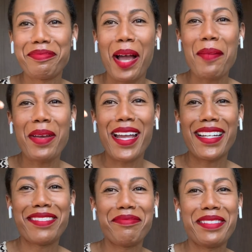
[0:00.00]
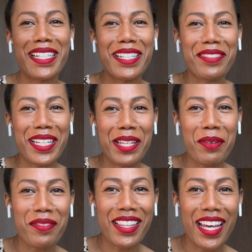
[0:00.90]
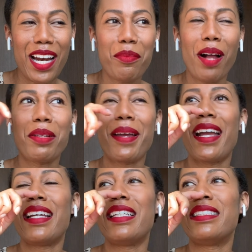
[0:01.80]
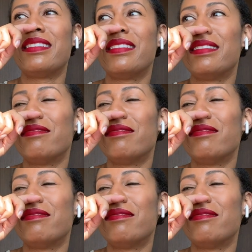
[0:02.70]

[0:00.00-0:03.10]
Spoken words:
I'm paying significantly more than that. I'm probably paying